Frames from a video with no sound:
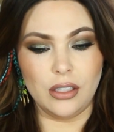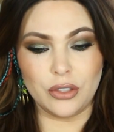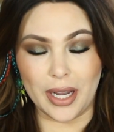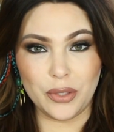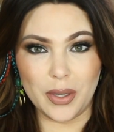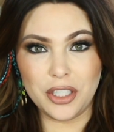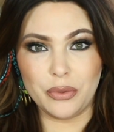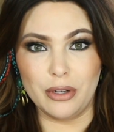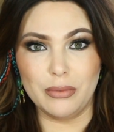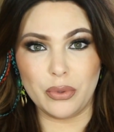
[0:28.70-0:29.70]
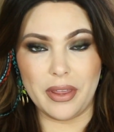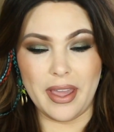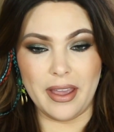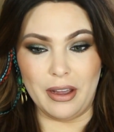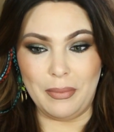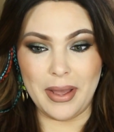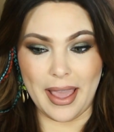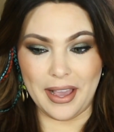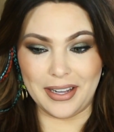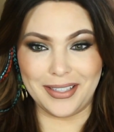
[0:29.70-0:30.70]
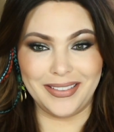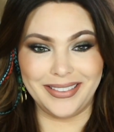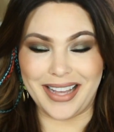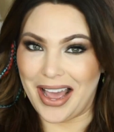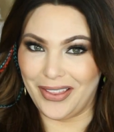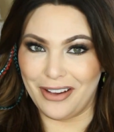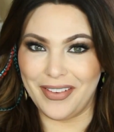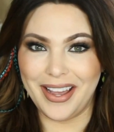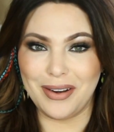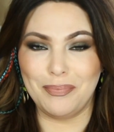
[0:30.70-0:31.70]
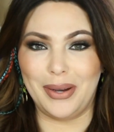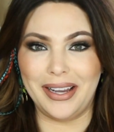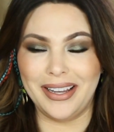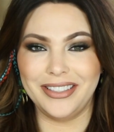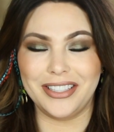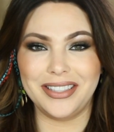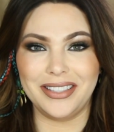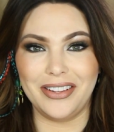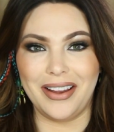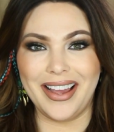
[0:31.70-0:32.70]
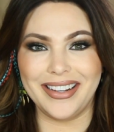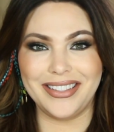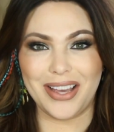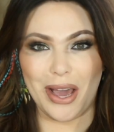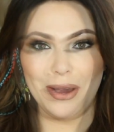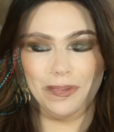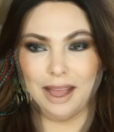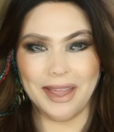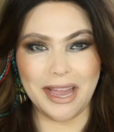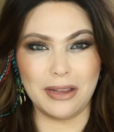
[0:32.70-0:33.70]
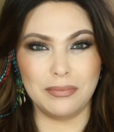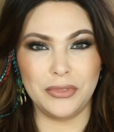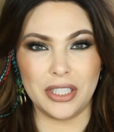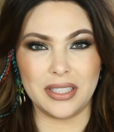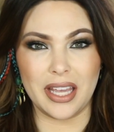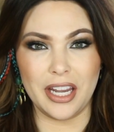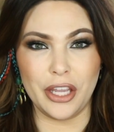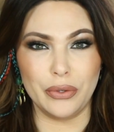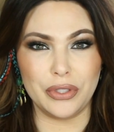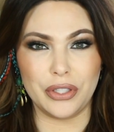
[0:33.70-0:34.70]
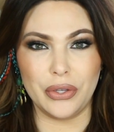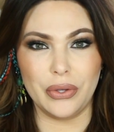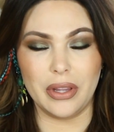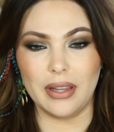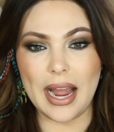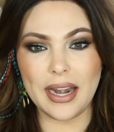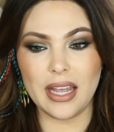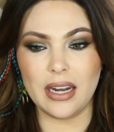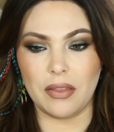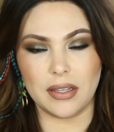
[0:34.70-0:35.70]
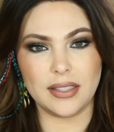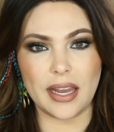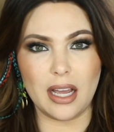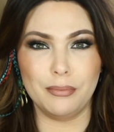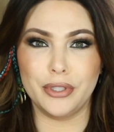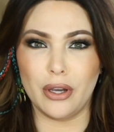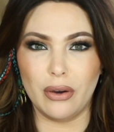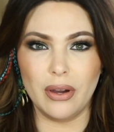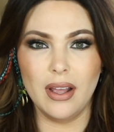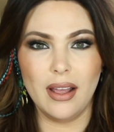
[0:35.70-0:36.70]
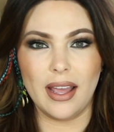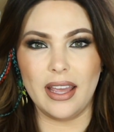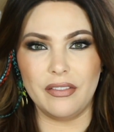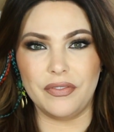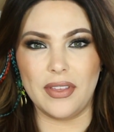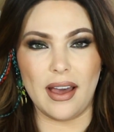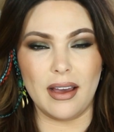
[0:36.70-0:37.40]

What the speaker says: So I switched rooms with him and I love it, but just a little heads up, I am just getting used to the lighting and the setup. So if